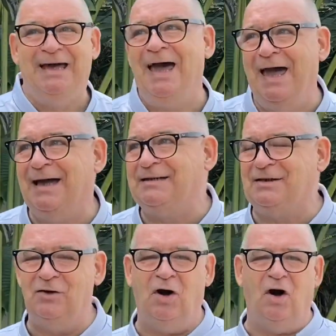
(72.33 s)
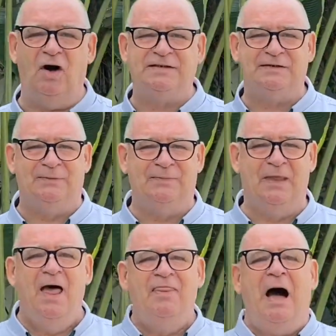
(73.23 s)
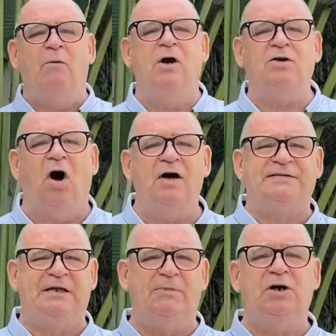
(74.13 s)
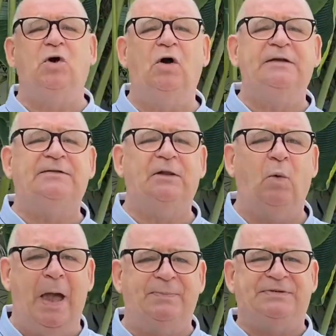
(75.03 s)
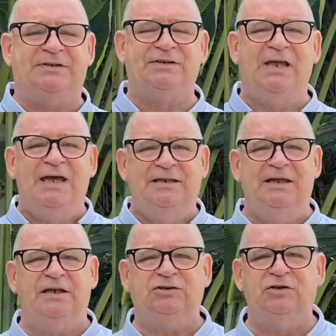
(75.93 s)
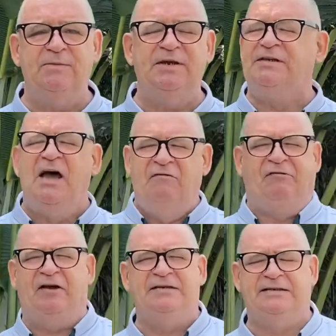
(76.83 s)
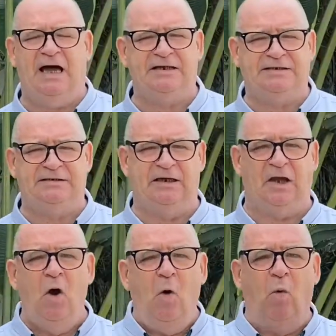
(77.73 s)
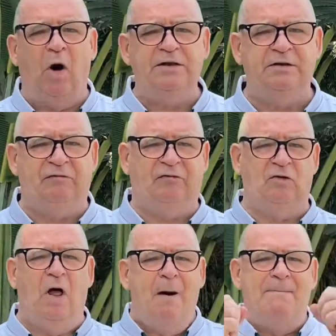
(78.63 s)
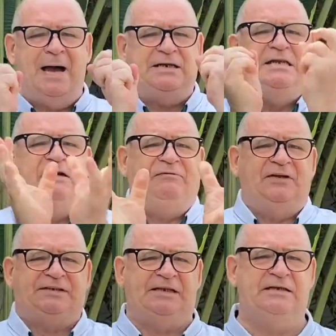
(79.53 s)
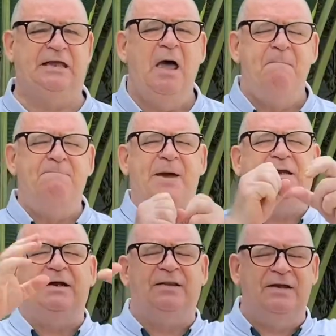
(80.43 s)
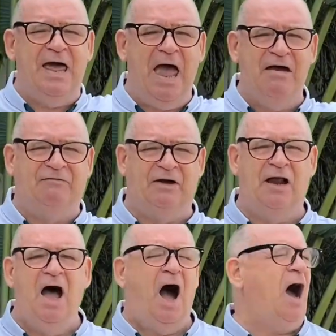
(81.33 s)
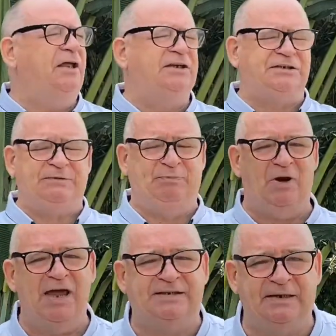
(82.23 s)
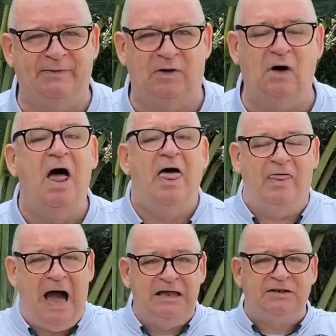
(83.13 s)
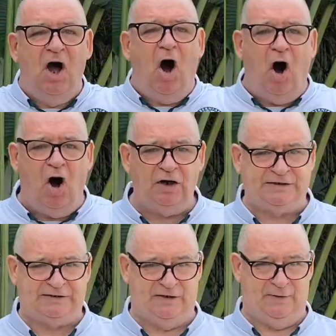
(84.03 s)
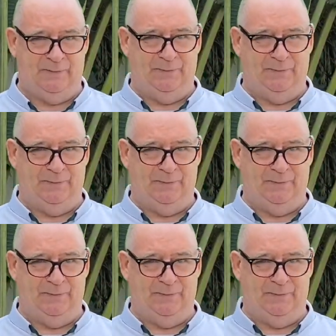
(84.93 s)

eggs are not awesome. That word awesome, according to the Webster's dictionary, means fantastic, wonderful, magnificent, bigger than ever, unexpressible. That's awesome.